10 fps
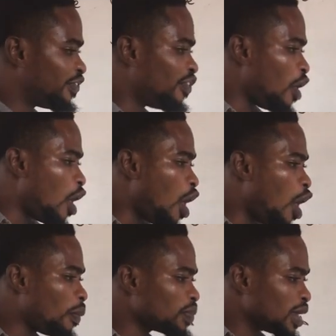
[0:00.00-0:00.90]

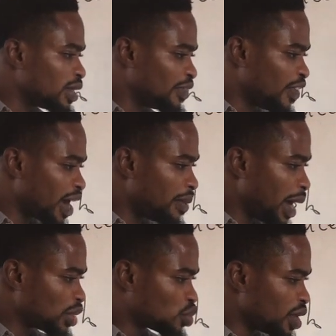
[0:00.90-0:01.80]
4 divided
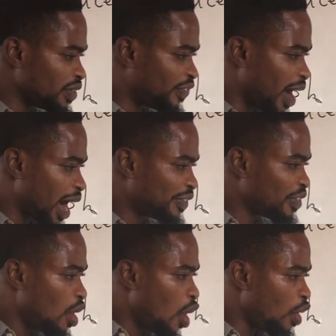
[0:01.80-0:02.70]
by
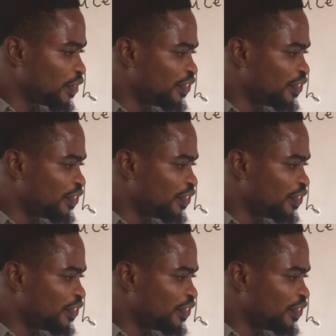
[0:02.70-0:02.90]
25, or